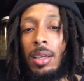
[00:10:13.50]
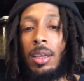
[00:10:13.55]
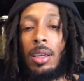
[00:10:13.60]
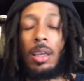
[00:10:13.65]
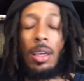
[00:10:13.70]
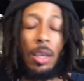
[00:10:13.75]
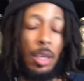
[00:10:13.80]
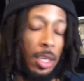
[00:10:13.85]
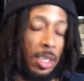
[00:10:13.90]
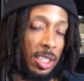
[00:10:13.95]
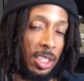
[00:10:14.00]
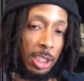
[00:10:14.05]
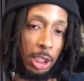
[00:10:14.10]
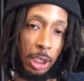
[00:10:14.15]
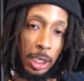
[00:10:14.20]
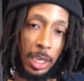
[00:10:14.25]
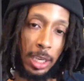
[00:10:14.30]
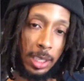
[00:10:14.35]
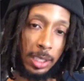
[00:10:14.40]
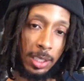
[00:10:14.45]

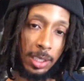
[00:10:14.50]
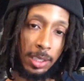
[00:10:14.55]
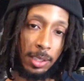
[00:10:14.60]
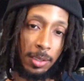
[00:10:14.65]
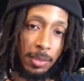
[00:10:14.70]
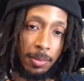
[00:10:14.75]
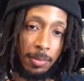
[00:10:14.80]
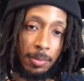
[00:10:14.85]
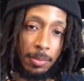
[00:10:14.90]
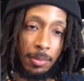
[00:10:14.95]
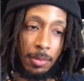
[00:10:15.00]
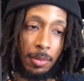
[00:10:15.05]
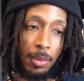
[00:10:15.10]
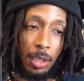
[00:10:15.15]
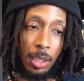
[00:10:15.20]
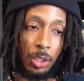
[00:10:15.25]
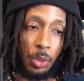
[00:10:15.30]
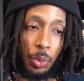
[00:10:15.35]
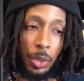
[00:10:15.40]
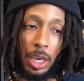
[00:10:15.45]
It's
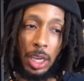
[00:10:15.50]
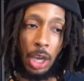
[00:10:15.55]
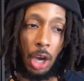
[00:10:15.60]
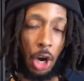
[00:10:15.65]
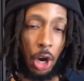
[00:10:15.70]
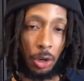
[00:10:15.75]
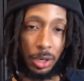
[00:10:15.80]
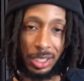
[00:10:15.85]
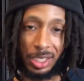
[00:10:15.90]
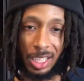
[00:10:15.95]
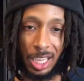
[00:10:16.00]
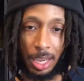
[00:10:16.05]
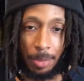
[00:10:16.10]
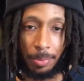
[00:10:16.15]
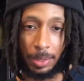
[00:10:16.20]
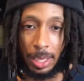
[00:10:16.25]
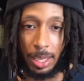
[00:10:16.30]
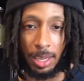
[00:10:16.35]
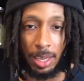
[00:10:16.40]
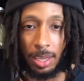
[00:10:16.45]
really all the same
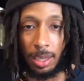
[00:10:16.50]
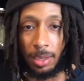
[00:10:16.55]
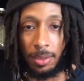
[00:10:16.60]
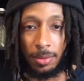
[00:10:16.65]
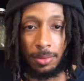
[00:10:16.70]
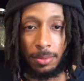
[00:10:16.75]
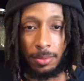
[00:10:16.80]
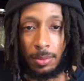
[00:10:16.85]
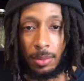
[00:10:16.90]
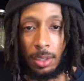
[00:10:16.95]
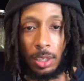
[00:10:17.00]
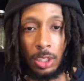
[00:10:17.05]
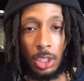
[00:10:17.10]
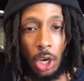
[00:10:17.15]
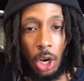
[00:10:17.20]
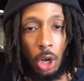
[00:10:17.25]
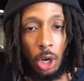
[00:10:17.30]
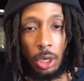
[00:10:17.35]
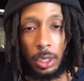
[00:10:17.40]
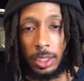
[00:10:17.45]
thing. It's
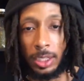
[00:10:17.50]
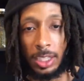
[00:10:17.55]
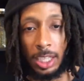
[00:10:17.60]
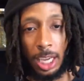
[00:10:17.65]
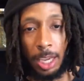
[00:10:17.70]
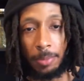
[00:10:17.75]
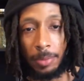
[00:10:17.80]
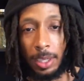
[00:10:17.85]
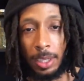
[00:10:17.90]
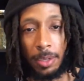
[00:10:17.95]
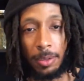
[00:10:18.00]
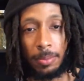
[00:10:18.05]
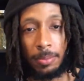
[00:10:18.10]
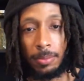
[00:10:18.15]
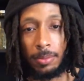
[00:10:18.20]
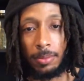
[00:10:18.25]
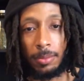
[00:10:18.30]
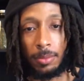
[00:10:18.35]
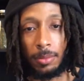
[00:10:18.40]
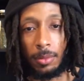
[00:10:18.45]
all of the same thing.
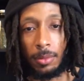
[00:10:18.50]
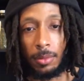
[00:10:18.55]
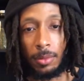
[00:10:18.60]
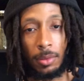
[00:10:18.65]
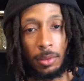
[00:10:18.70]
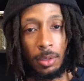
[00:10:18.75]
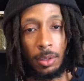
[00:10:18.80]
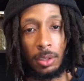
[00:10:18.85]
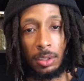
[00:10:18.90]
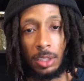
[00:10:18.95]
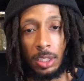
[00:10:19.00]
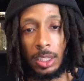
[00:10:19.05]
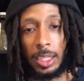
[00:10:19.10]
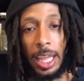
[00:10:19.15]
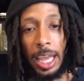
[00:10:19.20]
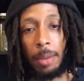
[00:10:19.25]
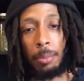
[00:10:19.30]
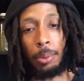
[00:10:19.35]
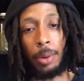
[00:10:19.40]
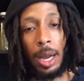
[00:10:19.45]
Just
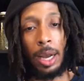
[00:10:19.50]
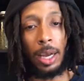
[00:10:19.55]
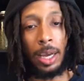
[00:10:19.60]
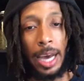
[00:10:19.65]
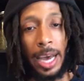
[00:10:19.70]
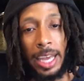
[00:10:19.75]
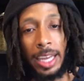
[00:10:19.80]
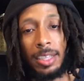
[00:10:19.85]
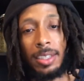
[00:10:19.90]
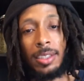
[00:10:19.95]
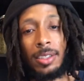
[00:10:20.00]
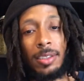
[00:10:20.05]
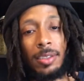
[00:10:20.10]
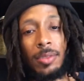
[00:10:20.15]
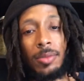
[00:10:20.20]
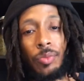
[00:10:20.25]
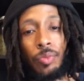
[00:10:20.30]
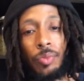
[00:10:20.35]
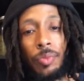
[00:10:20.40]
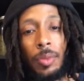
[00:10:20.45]
like bronchitis,
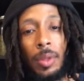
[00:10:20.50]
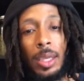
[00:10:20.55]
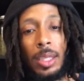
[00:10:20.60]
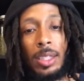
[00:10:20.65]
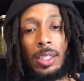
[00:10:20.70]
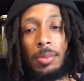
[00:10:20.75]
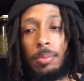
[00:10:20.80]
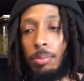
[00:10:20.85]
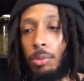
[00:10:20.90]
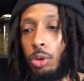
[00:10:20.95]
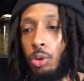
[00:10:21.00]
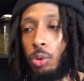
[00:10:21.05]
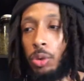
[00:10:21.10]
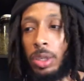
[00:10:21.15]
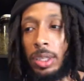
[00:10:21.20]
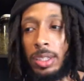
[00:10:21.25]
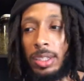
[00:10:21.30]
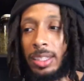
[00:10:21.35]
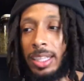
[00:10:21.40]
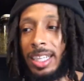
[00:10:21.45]
it's
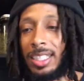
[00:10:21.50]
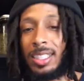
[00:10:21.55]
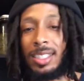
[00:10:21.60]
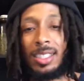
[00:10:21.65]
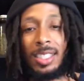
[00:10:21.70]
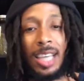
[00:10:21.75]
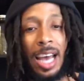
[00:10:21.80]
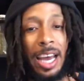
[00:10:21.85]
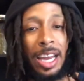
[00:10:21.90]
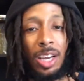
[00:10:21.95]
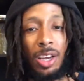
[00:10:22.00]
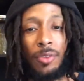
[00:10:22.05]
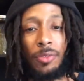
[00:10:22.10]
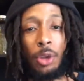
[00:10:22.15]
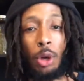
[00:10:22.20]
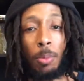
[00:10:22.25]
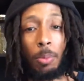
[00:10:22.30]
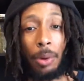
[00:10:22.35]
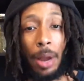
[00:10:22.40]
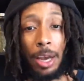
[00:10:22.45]
mucus that's inside of
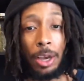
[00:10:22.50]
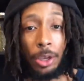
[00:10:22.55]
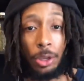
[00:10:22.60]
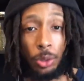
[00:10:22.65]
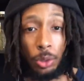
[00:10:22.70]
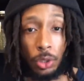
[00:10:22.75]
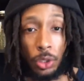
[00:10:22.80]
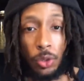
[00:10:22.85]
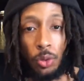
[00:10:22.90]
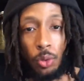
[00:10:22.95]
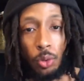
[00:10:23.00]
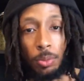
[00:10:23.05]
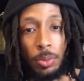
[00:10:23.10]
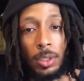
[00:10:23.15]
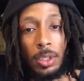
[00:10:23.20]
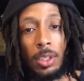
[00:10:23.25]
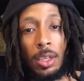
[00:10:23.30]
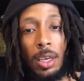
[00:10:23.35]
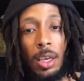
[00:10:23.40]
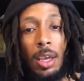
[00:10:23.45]
your bronchial tubes.
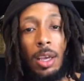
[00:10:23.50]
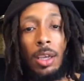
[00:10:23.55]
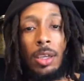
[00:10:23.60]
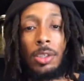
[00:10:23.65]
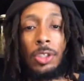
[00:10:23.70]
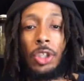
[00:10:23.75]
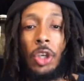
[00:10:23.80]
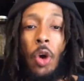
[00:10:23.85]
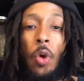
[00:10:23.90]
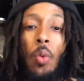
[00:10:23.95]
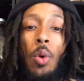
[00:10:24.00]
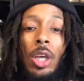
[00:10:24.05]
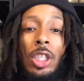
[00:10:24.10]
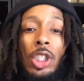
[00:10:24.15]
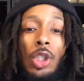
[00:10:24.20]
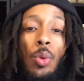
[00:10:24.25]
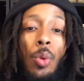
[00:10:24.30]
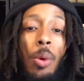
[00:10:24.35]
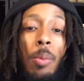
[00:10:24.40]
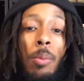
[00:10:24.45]
So once
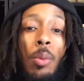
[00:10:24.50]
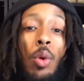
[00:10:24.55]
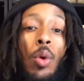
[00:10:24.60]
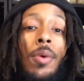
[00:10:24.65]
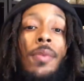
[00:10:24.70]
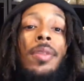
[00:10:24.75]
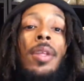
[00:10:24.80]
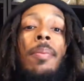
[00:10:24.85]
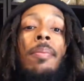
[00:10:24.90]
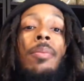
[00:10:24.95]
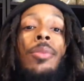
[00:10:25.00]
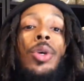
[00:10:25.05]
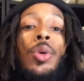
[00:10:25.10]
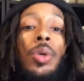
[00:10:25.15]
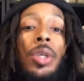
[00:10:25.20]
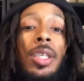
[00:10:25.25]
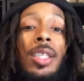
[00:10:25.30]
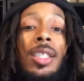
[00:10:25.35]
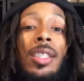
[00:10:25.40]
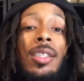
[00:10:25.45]
you remove the
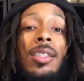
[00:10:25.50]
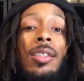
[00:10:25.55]
mucus